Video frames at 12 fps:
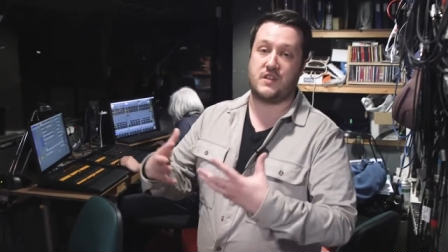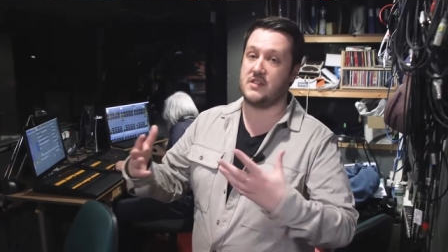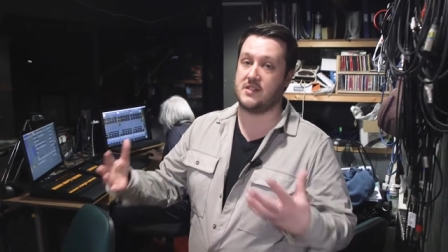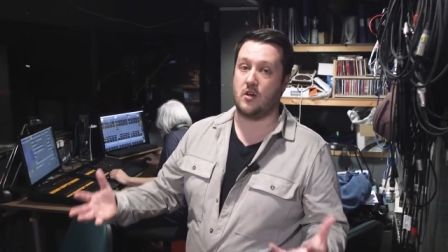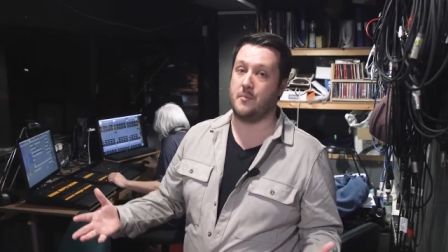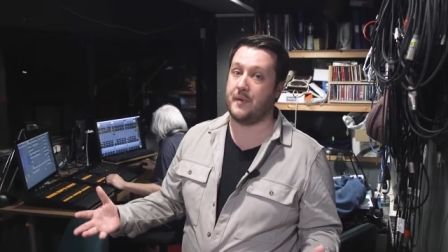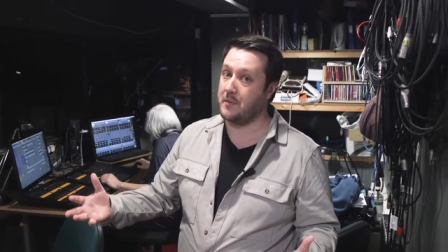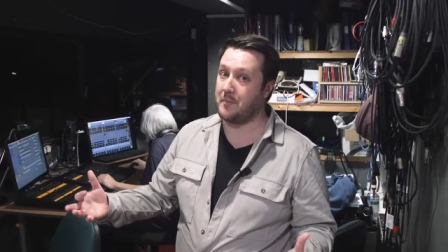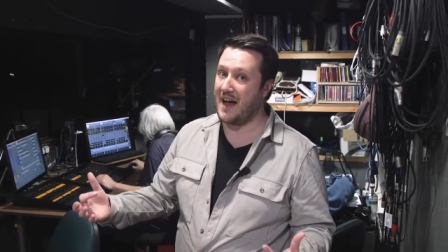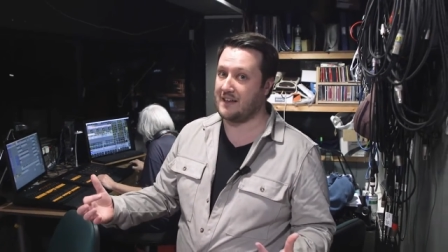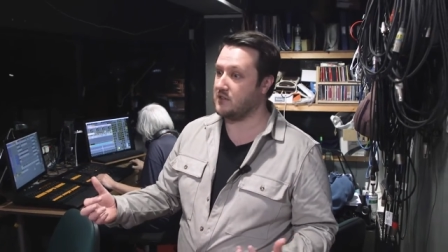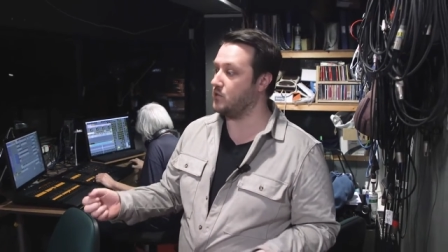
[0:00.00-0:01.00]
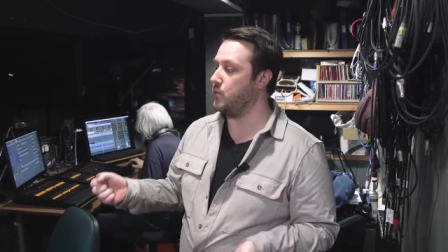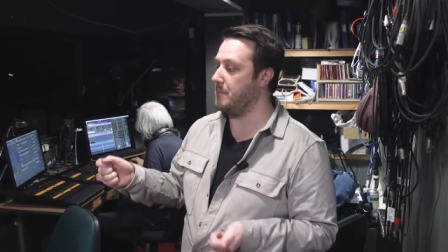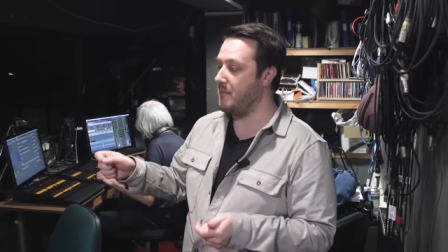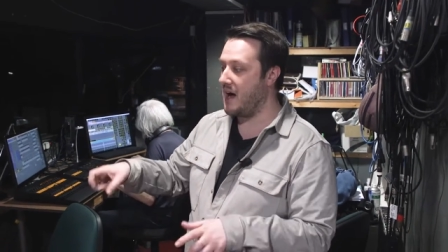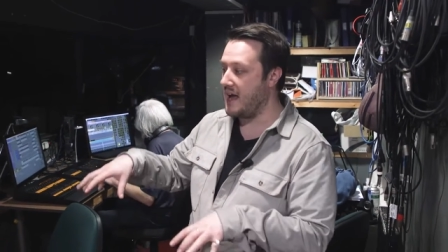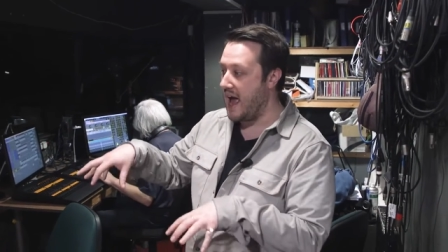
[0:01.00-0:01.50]
that's got a big band, we
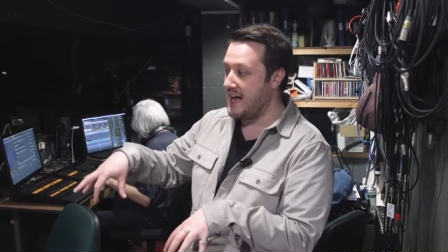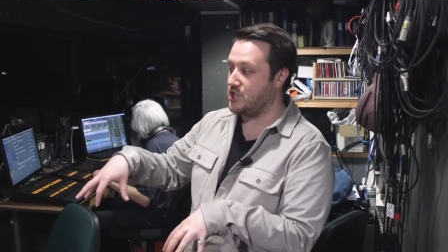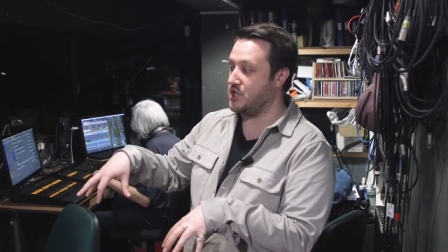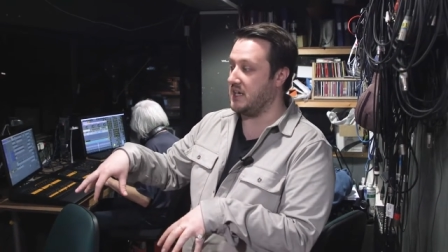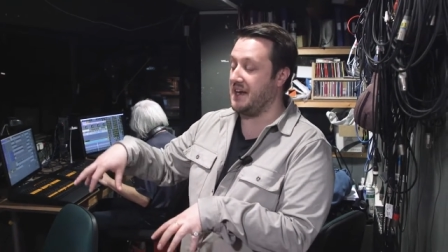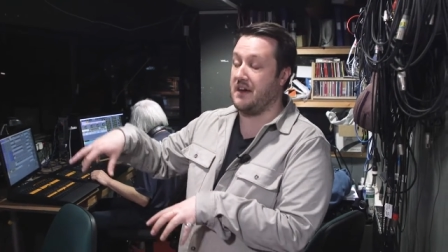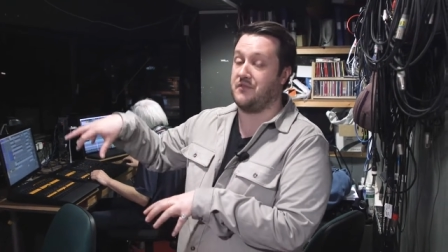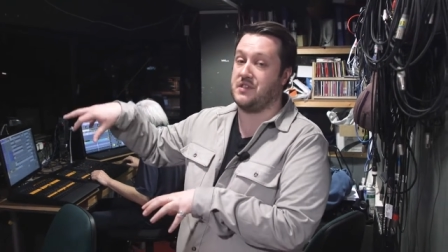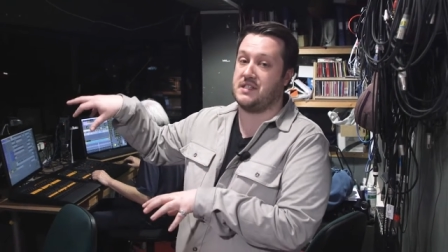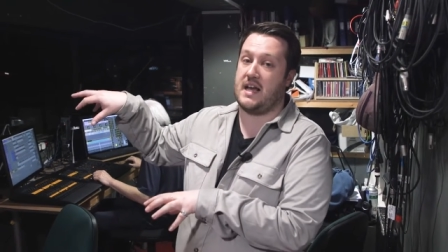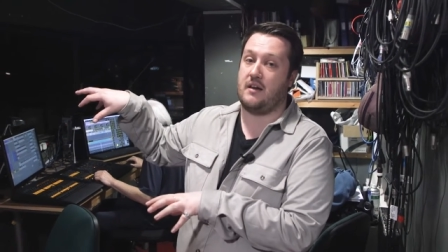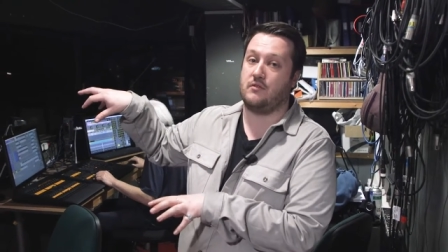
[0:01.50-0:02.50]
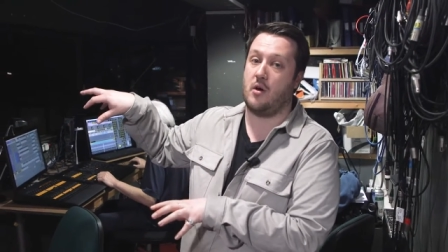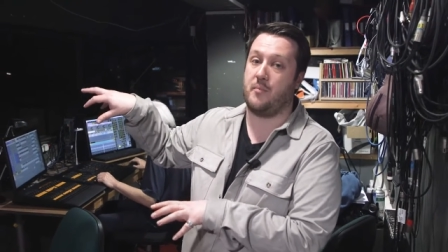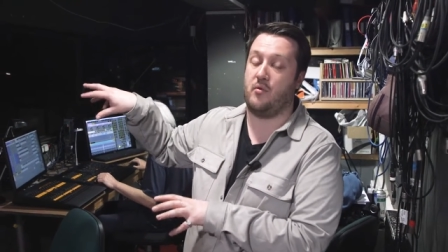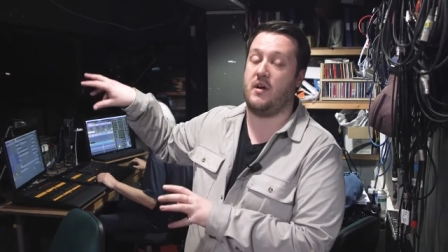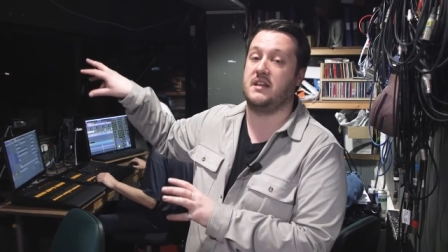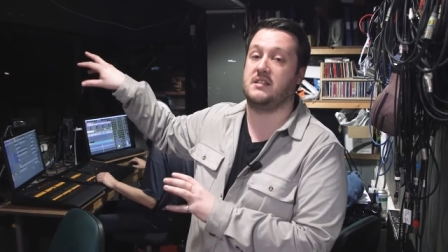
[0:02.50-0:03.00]
might actually have the sound
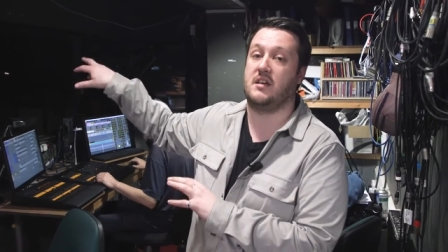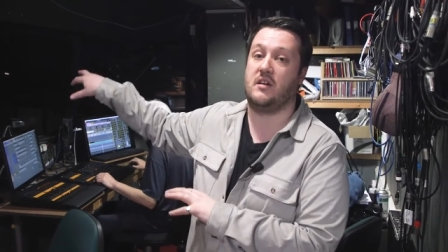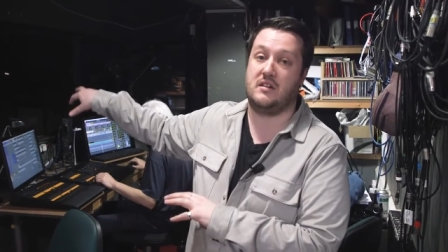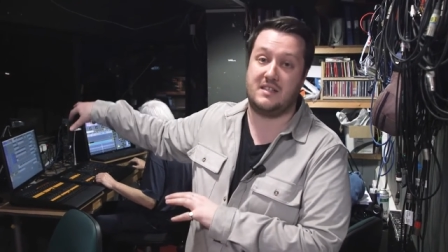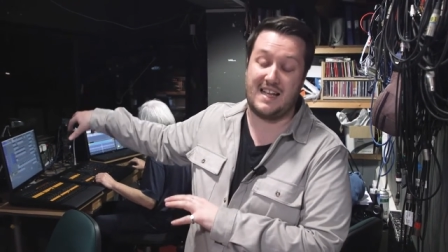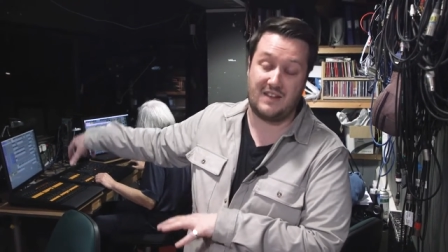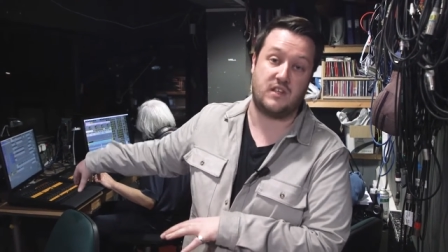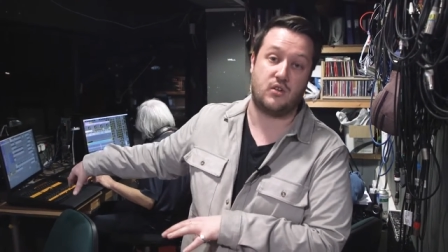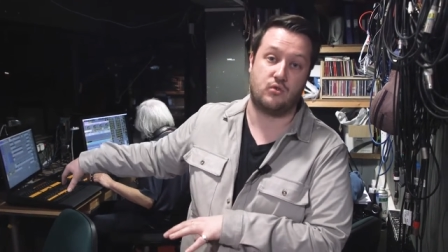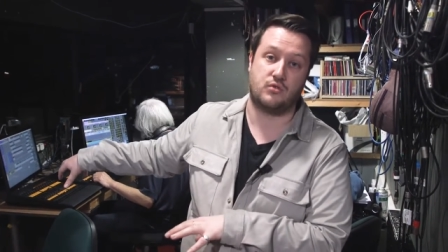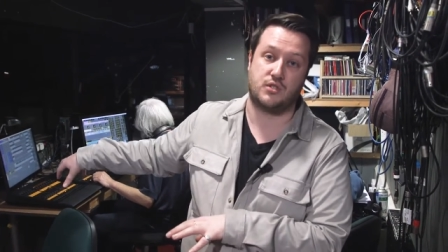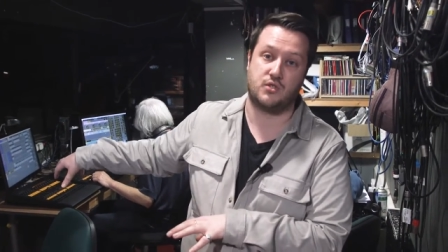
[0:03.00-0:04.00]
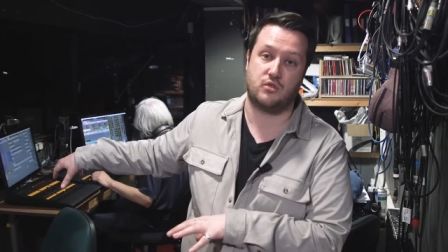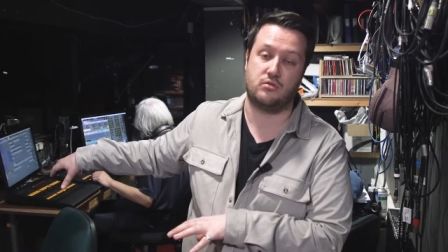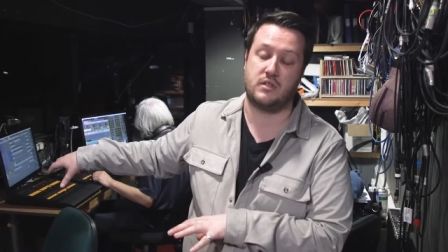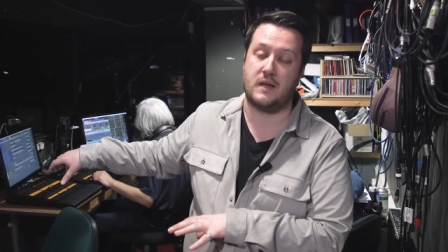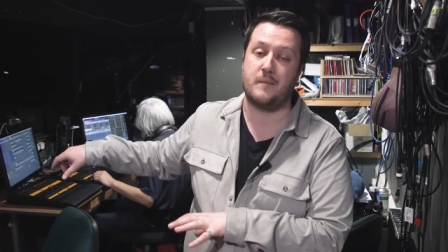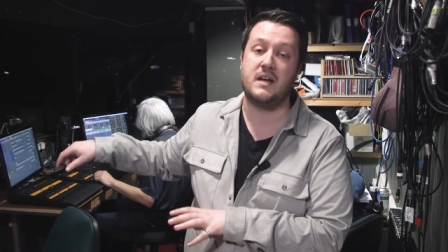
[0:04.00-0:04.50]
operator in the
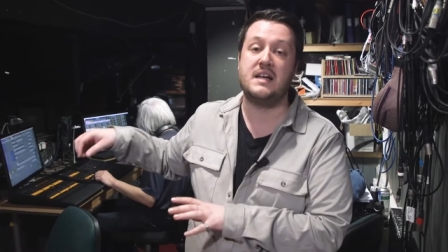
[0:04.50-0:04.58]
auditorium.